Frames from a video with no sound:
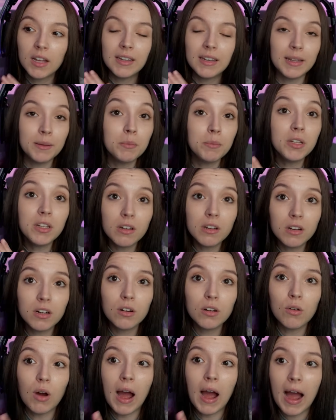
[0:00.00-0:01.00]
let me know
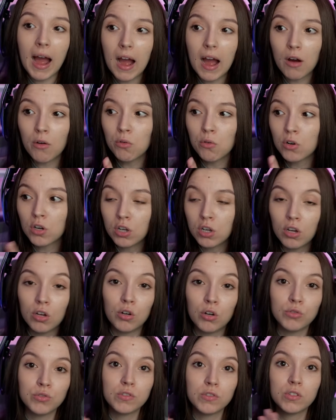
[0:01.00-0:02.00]
how
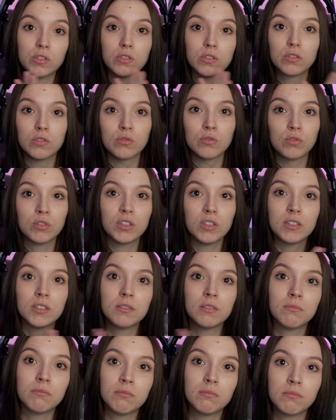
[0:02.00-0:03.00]
close to the
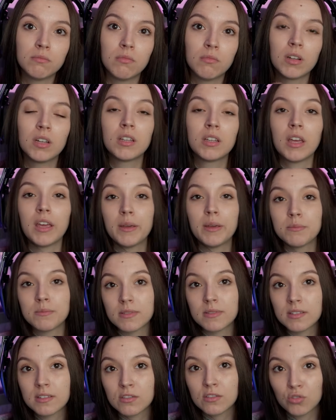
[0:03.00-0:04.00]
game's
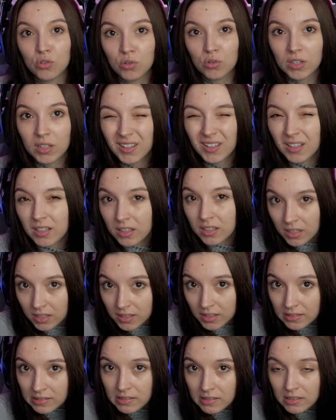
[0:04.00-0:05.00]
story it is.